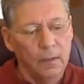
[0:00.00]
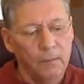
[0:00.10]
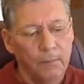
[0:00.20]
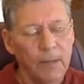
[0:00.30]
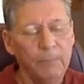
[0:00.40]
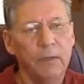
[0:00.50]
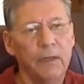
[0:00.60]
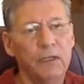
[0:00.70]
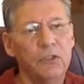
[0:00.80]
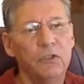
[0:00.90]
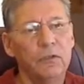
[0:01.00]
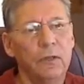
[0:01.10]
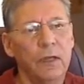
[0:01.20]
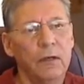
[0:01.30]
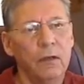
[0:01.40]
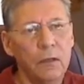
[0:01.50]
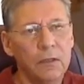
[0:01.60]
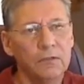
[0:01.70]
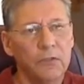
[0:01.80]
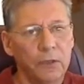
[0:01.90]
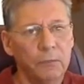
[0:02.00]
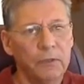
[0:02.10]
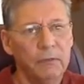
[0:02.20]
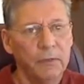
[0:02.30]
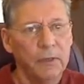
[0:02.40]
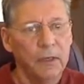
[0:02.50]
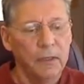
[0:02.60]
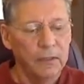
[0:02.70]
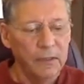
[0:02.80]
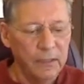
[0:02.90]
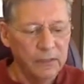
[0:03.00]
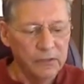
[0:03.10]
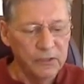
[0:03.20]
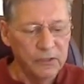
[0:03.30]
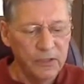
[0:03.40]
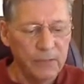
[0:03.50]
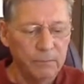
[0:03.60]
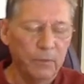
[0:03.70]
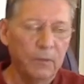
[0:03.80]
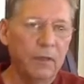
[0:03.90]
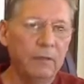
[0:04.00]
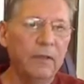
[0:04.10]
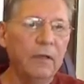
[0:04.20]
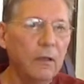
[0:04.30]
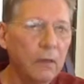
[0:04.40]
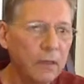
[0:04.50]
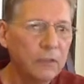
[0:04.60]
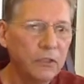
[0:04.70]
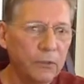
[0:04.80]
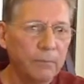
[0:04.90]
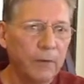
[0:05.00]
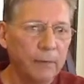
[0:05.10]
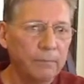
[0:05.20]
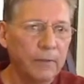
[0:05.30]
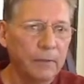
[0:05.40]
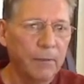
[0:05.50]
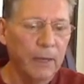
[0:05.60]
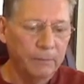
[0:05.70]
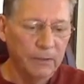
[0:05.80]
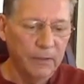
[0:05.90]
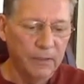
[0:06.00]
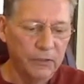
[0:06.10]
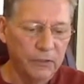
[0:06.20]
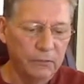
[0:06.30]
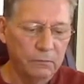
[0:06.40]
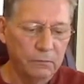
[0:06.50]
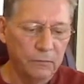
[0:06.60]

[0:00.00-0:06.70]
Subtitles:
a population can also be regarded as the sample of a larger population.